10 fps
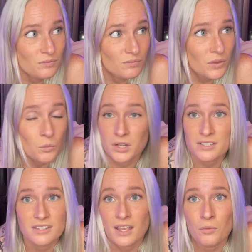want to
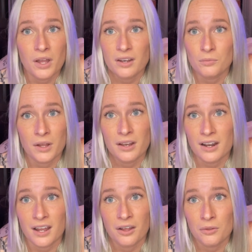see what
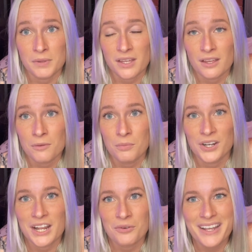I'll be
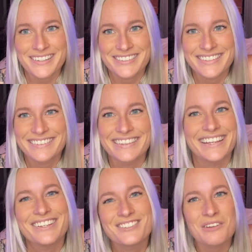putting out next.
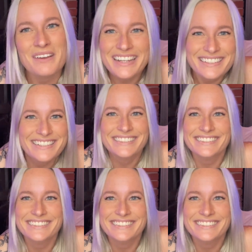Thank you so much.